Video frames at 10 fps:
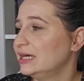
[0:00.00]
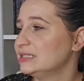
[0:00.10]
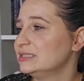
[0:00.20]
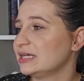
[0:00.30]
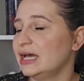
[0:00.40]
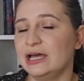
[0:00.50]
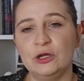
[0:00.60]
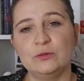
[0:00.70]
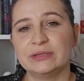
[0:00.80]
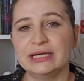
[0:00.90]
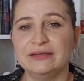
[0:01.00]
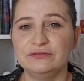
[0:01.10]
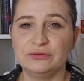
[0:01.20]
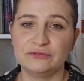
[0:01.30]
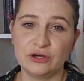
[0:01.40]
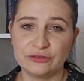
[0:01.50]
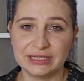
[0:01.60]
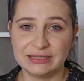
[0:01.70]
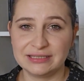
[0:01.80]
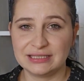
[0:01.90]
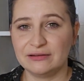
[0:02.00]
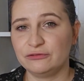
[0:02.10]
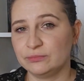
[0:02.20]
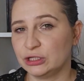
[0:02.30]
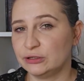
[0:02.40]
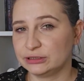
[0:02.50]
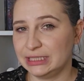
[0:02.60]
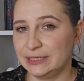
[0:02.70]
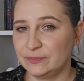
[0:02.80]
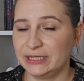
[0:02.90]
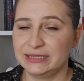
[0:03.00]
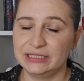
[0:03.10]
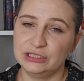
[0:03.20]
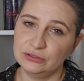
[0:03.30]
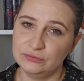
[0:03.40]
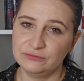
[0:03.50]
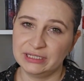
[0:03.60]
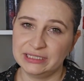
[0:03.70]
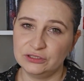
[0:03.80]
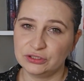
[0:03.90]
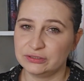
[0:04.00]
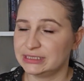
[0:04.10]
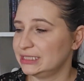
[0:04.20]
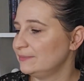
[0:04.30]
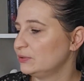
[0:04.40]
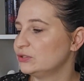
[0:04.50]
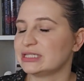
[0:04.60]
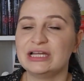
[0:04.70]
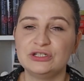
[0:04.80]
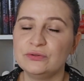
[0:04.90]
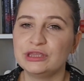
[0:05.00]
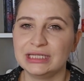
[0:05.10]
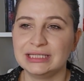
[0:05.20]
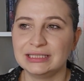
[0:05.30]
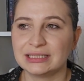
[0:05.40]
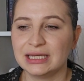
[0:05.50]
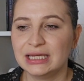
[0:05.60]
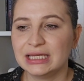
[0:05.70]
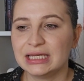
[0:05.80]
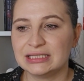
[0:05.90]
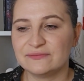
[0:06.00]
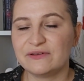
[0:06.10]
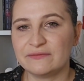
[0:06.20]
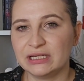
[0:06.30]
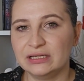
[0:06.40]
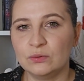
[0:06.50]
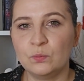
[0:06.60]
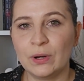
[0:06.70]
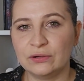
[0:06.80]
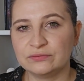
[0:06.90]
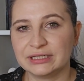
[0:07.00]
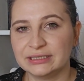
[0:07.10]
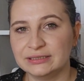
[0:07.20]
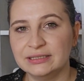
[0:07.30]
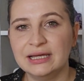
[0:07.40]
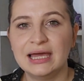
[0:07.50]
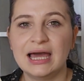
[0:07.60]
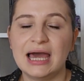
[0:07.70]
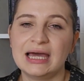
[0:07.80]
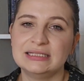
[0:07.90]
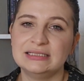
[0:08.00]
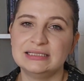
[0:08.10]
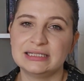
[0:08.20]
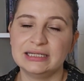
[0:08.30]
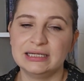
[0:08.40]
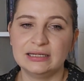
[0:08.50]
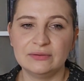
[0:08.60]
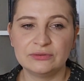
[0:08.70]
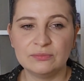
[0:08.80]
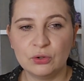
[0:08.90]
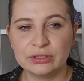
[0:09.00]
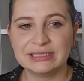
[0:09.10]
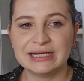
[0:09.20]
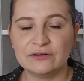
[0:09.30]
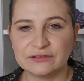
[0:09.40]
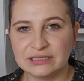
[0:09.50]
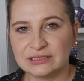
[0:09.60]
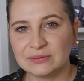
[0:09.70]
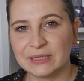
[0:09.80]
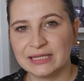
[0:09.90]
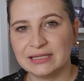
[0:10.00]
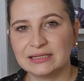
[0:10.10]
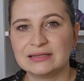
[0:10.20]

And I hope that if you've got this from the Locked Library, that you really enjoyed it, because I do think it's very well written, and the more you delve into it,